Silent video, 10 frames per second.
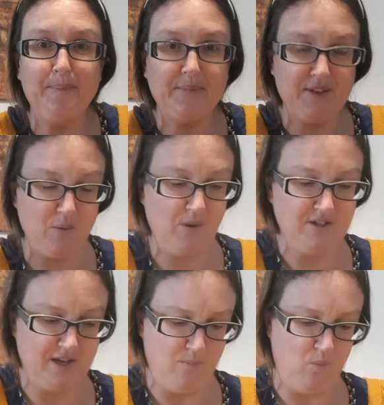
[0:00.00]
That's it. Well
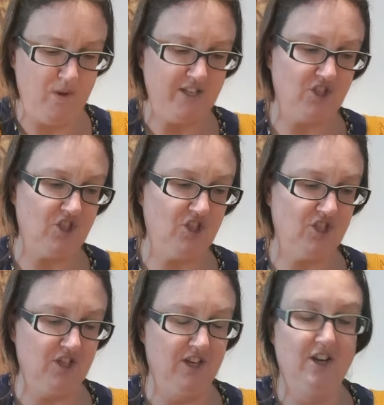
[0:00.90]
done.
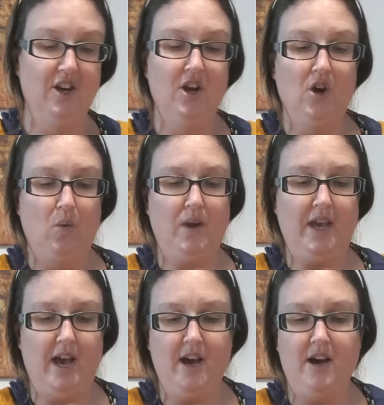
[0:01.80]
Which.
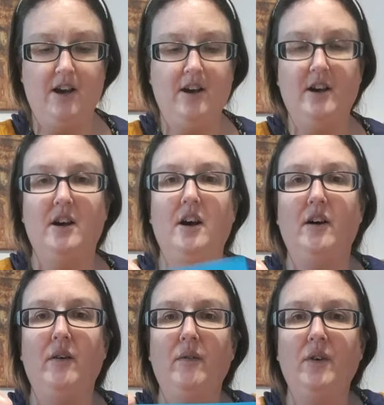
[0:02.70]
We
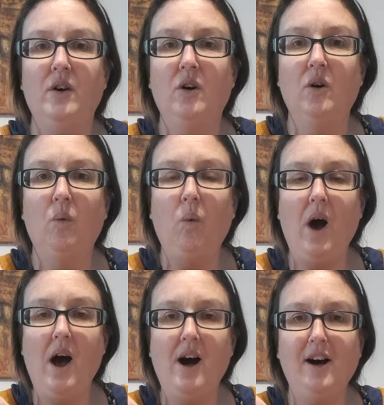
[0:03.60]
have
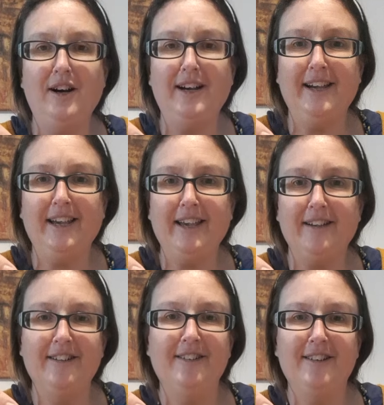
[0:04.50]
why.